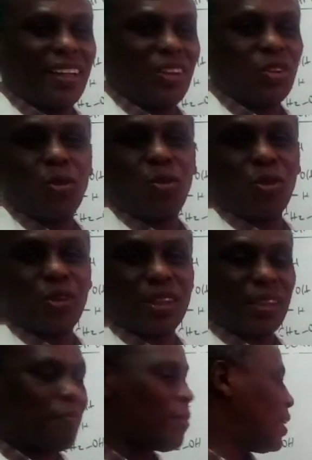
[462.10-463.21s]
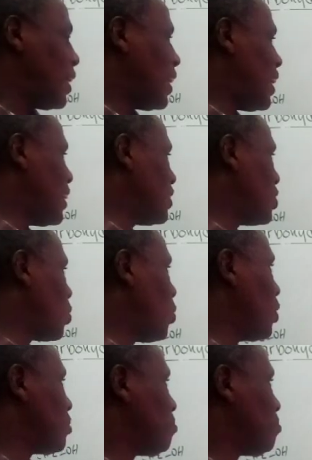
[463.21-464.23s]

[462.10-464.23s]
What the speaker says: sucrose, as it's called.